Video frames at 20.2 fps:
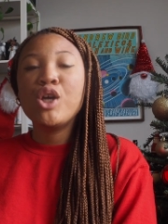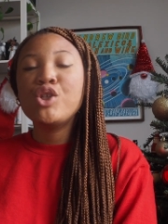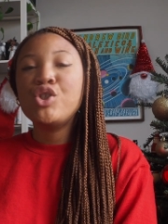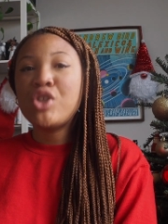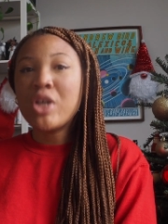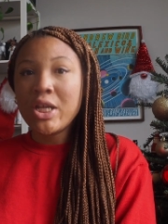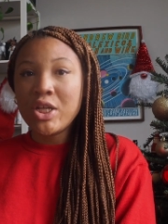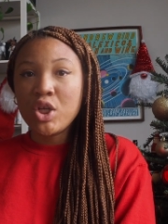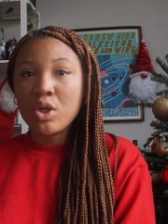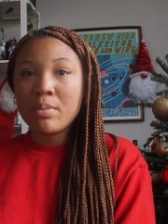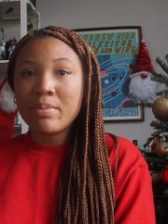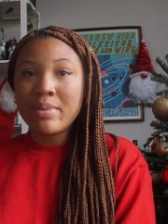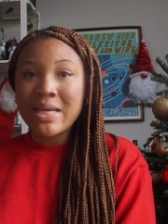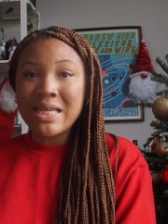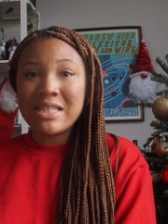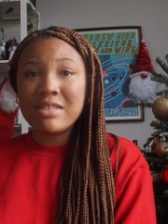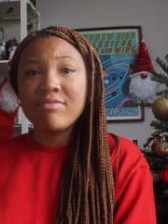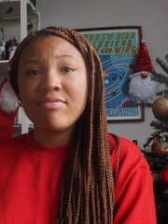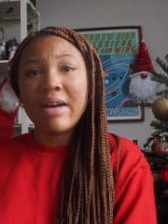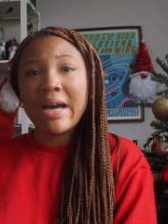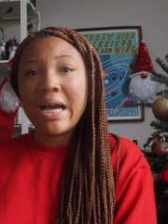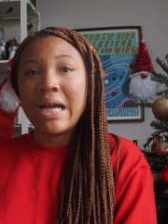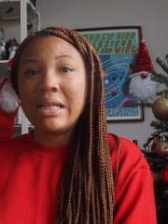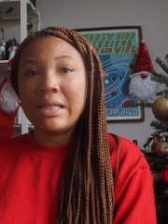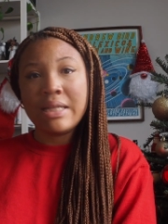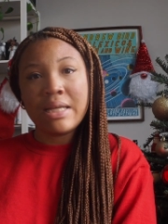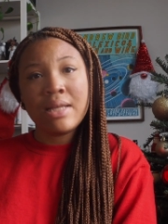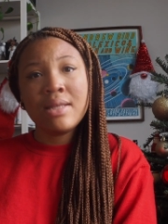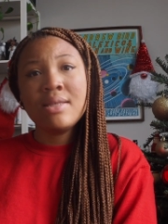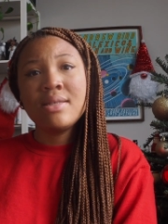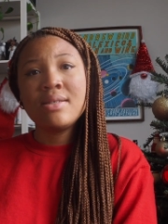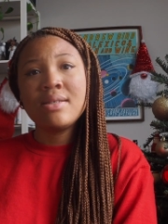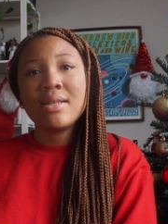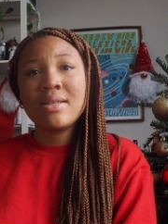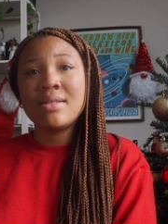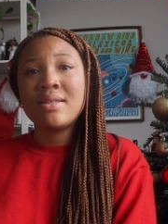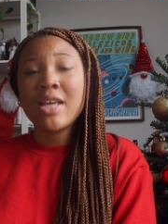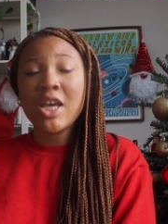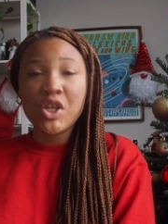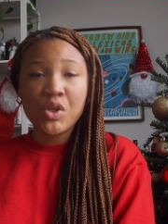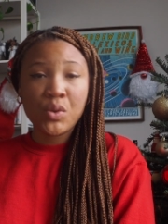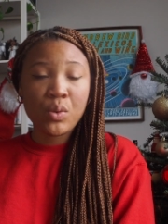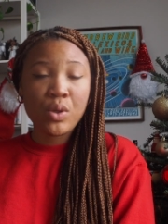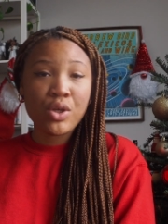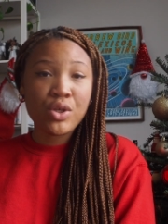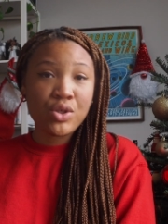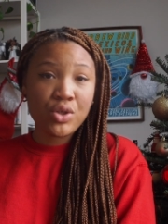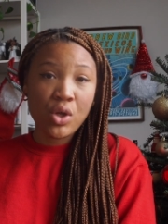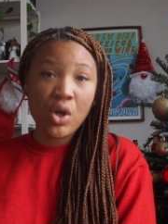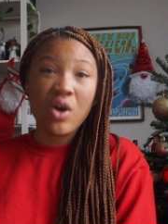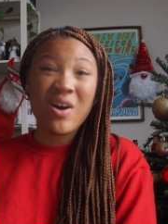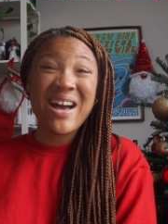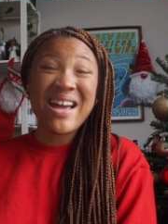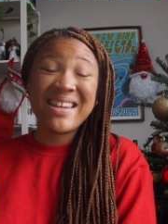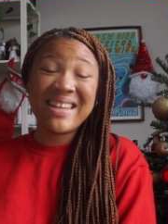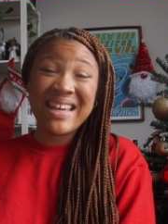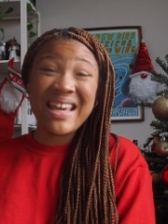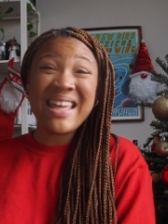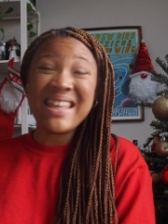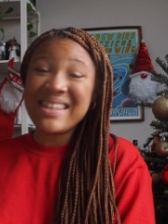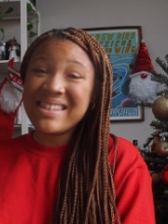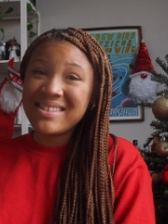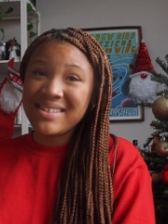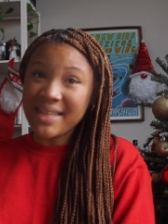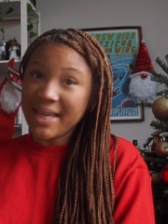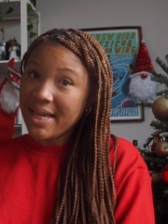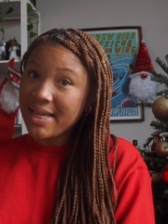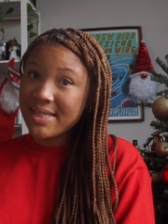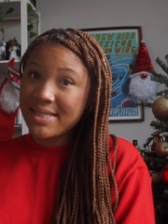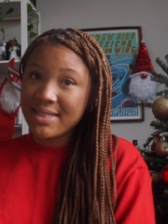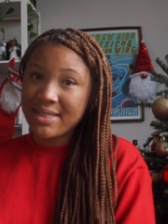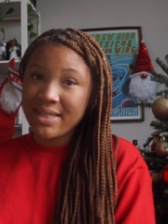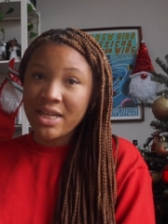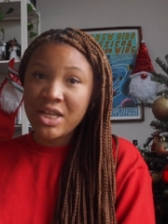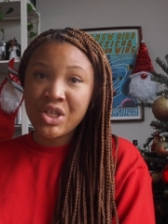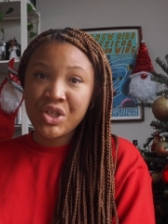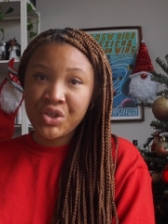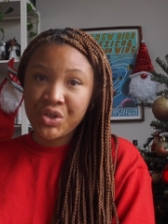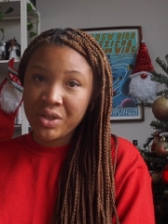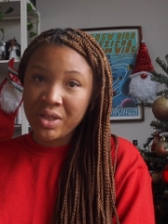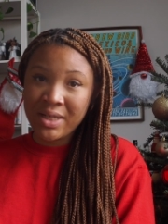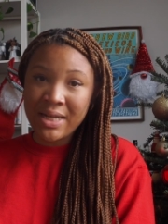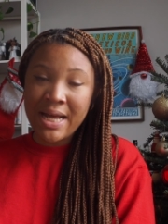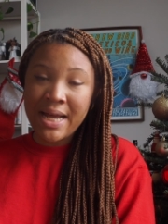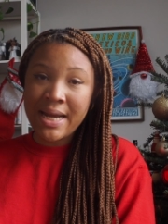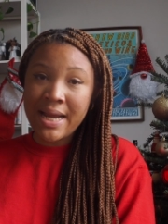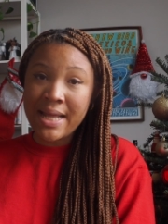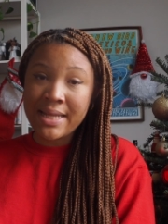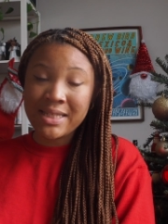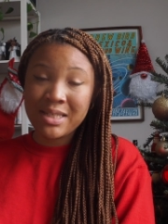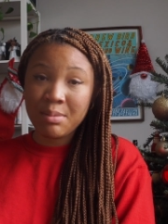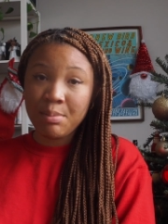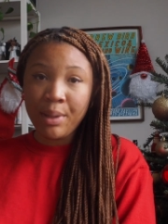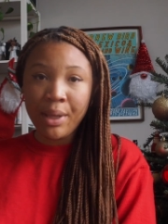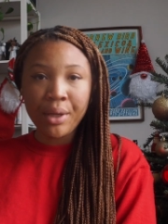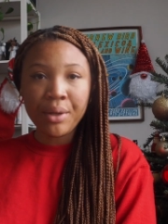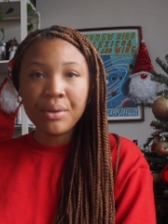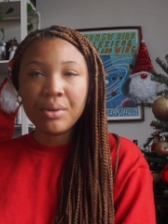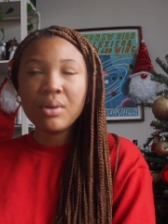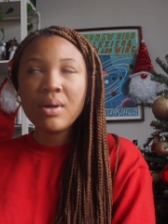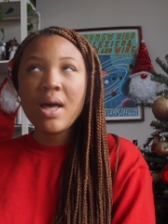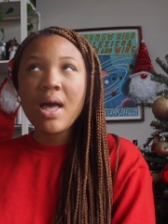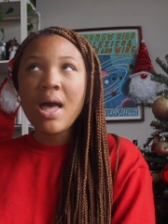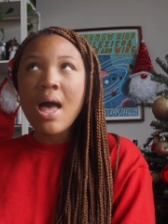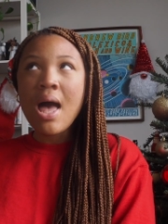gender-based violence, sexual assault, and incest in Trinidad and Tobago.